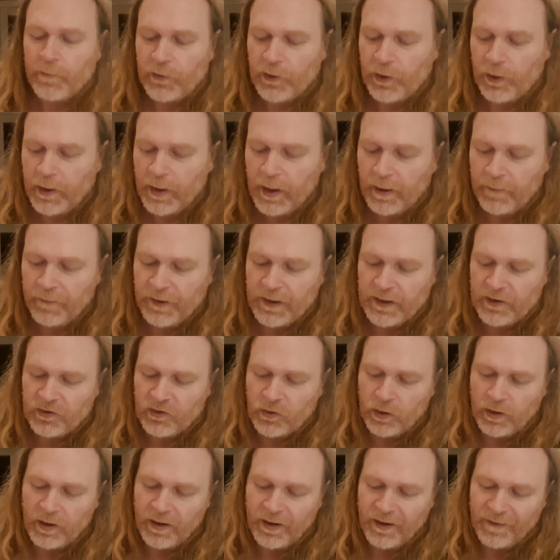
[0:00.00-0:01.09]
So the only thing that's
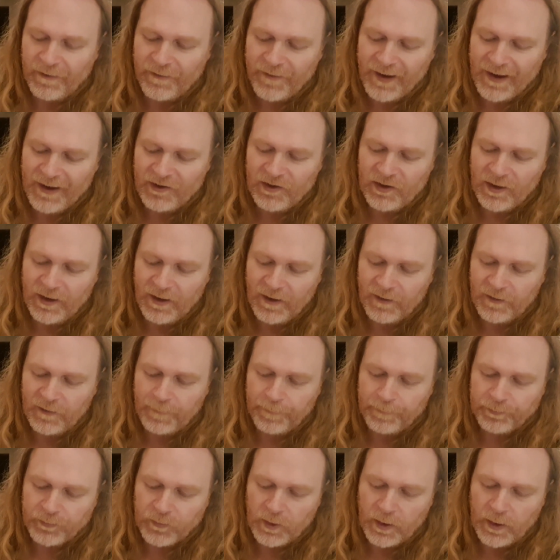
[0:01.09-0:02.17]
gone in this veg is
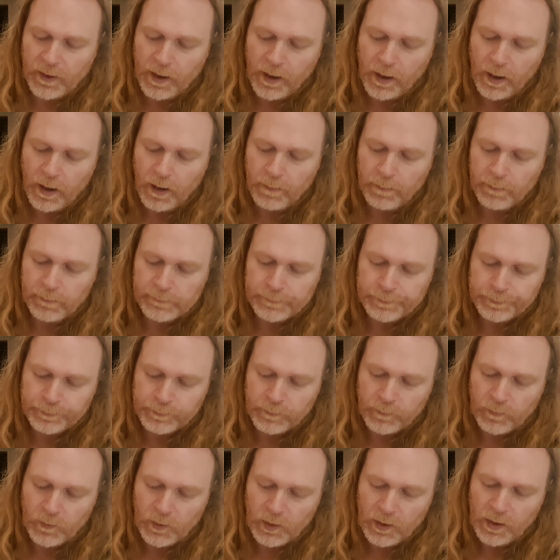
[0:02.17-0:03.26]
some
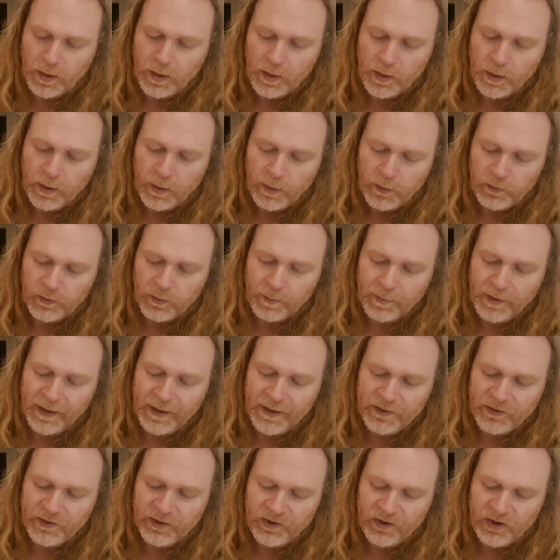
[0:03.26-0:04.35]

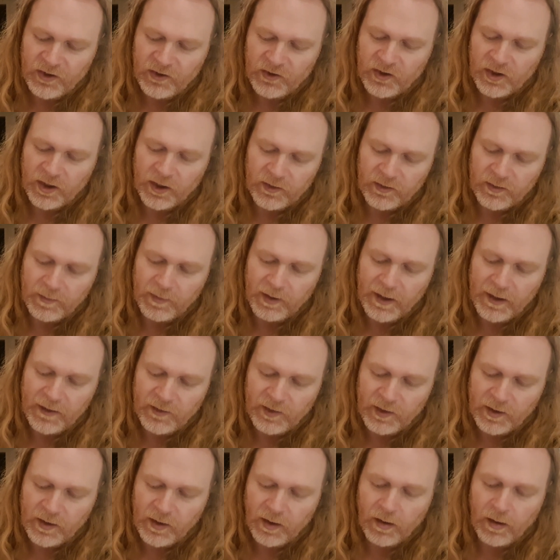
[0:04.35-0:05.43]
lazy ginger, some
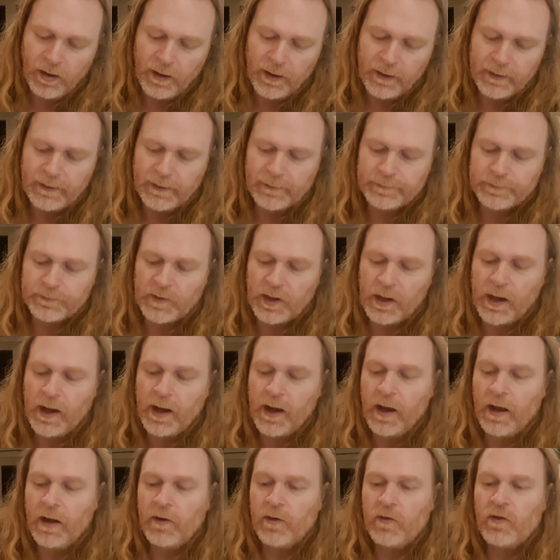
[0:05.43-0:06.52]
lazy garlic,
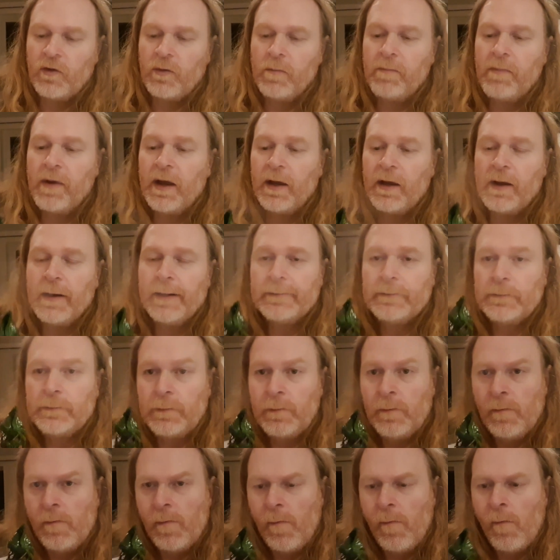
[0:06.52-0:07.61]
and some Maggi.
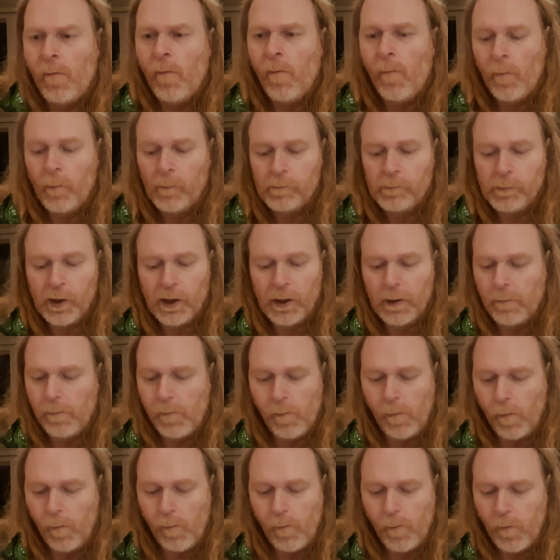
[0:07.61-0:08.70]
But
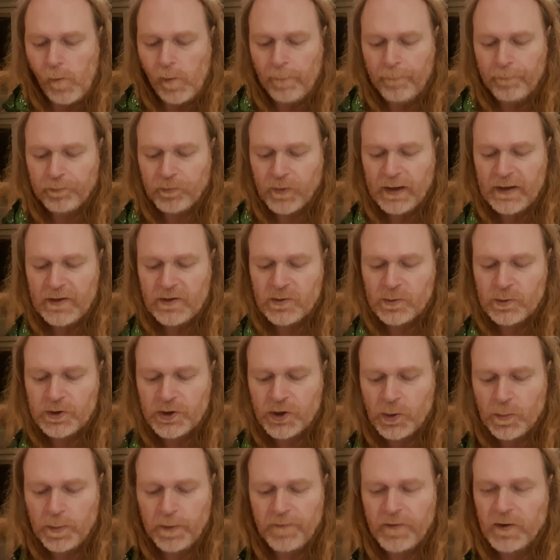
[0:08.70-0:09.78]
it's all
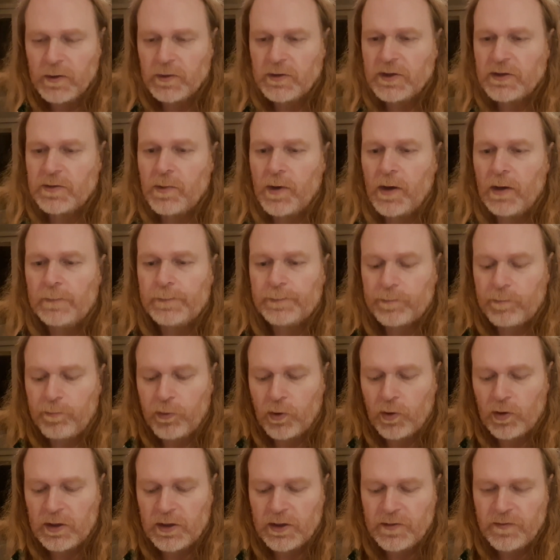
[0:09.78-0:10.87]
superfoods as well.
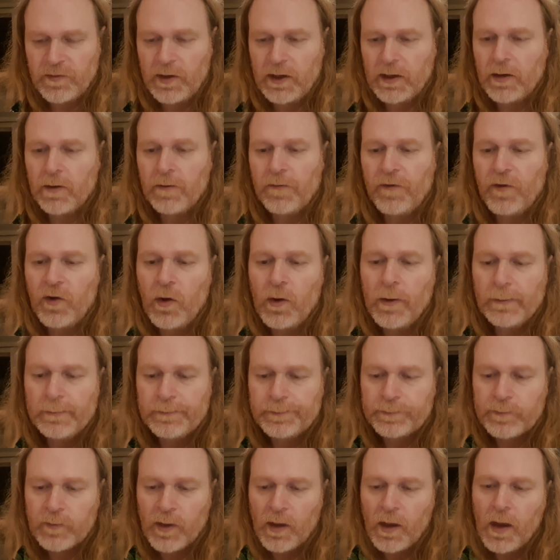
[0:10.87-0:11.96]
Broccoli is really good for you.
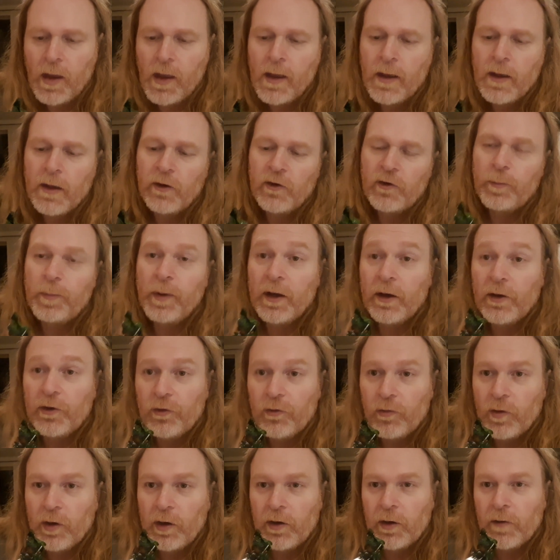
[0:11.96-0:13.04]

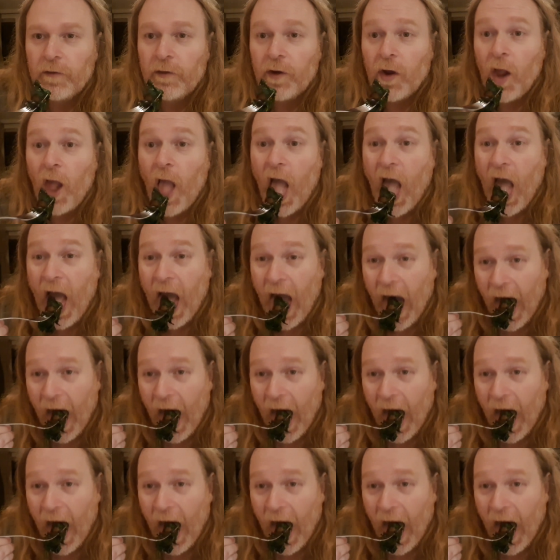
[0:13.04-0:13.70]
Spinach is really good for you.